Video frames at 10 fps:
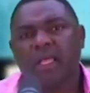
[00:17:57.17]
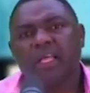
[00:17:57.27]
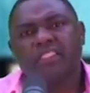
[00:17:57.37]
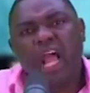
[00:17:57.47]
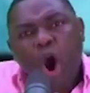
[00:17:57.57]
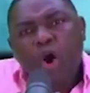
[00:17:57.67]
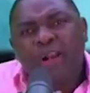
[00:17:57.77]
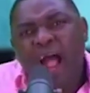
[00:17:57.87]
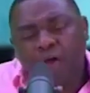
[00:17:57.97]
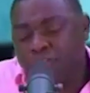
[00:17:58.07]
The
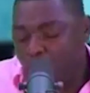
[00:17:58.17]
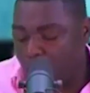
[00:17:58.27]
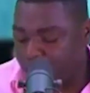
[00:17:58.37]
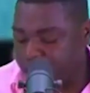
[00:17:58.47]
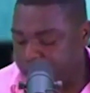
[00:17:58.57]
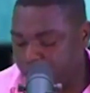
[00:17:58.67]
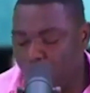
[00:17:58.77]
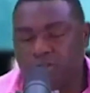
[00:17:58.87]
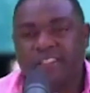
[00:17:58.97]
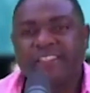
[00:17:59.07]
owner of the office is
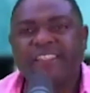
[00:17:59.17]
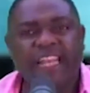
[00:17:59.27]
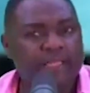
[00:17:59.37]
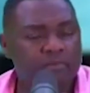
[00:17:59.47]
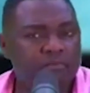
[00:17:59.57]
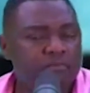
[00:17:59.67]
called Zeni.